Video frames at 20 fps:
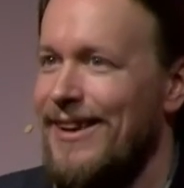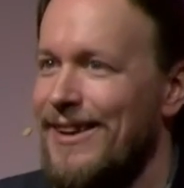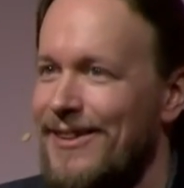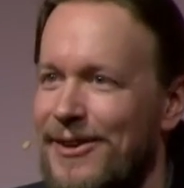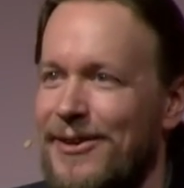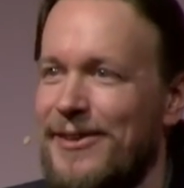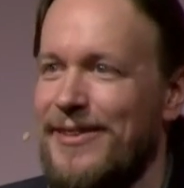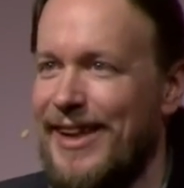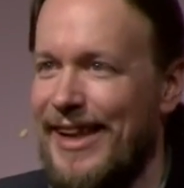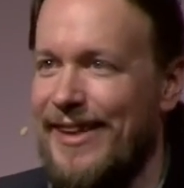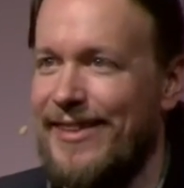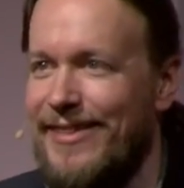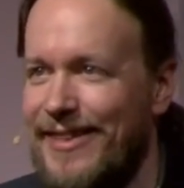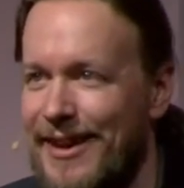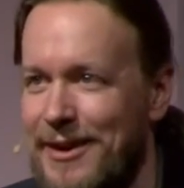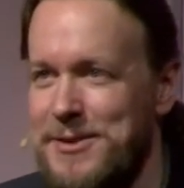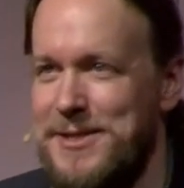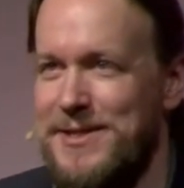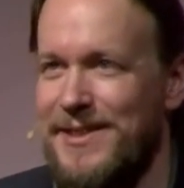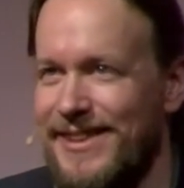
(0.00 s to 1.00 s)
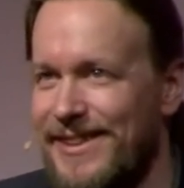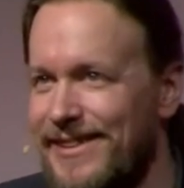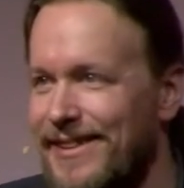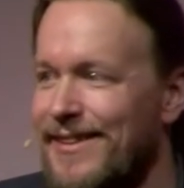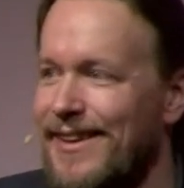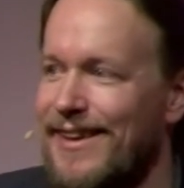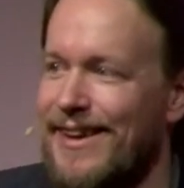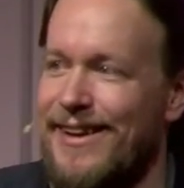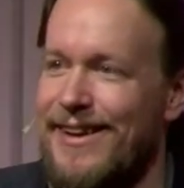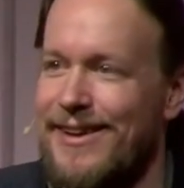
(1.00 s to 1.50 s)
or
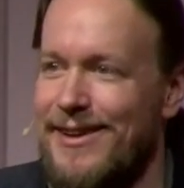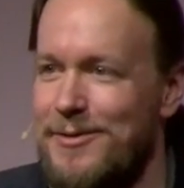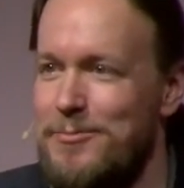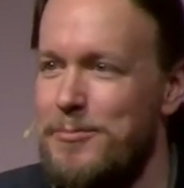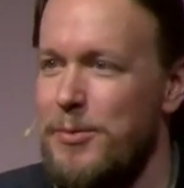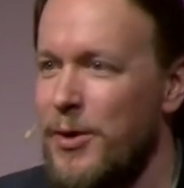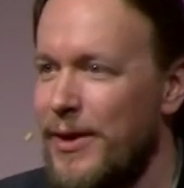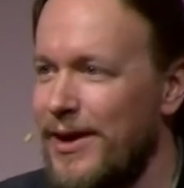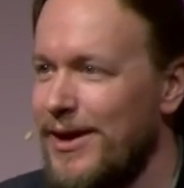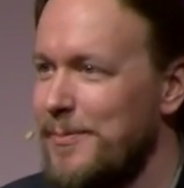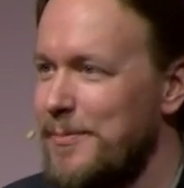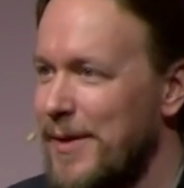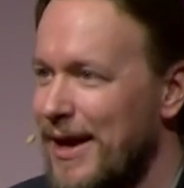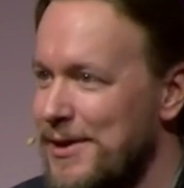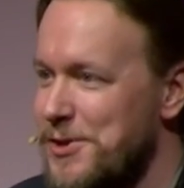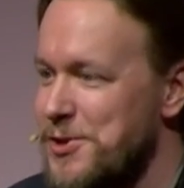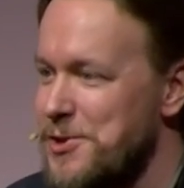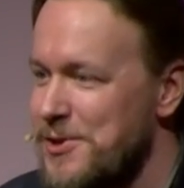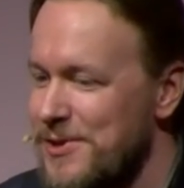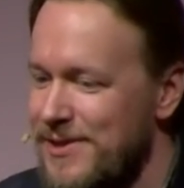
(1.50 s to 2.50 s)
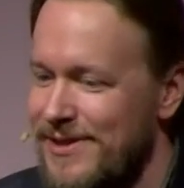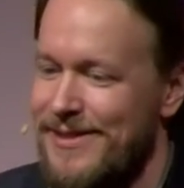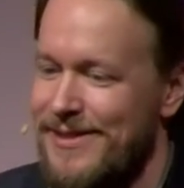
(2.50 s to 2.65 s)
10,000th product page.